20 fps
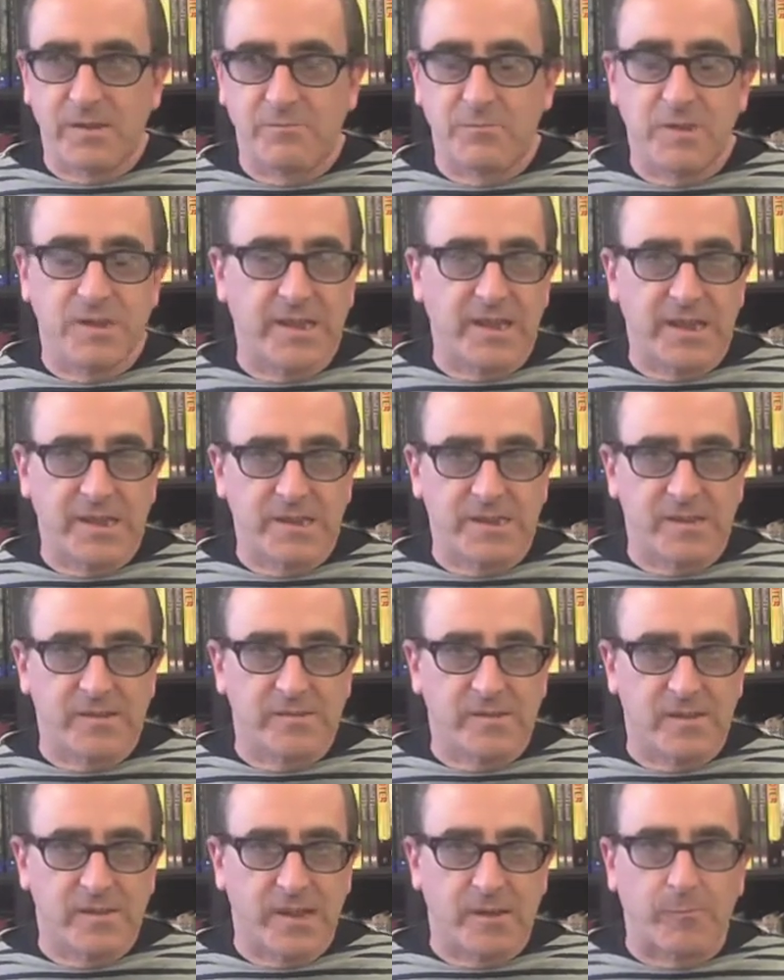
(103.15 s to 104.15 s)

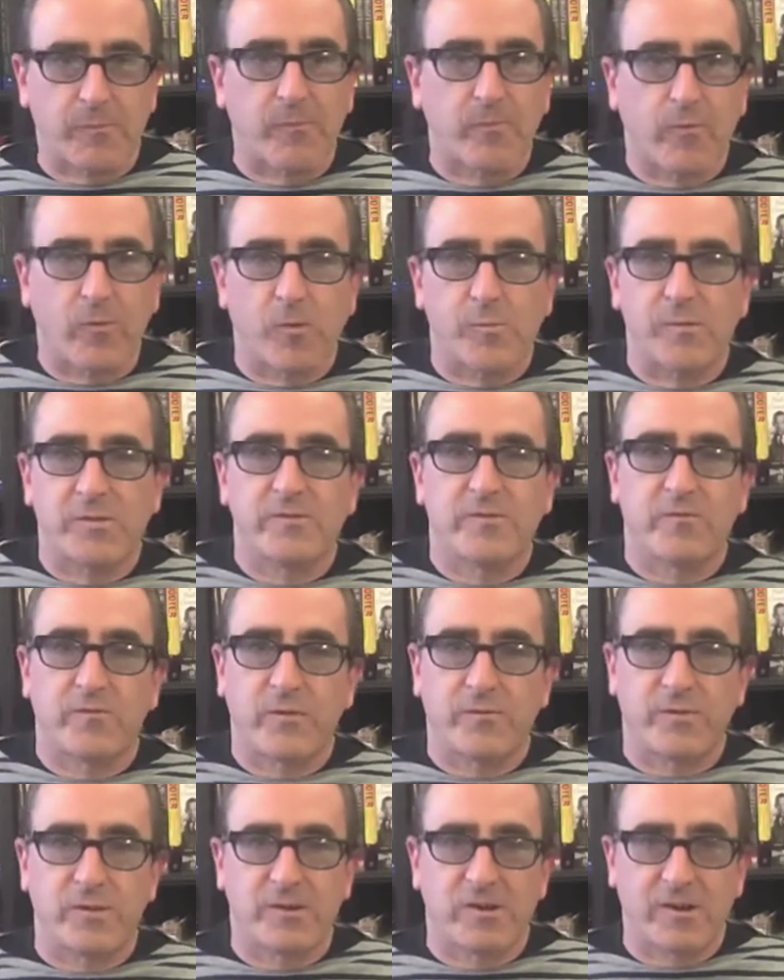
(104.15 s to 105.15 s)
mid-80s, and a lot of
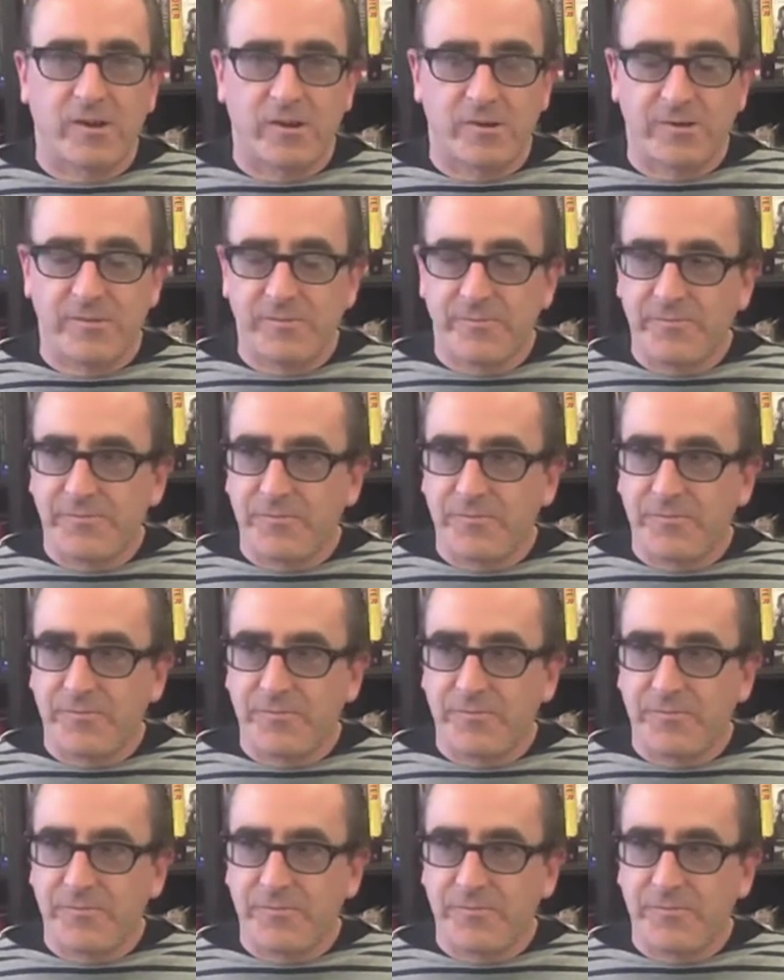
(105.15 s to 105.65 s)
performance-driven art.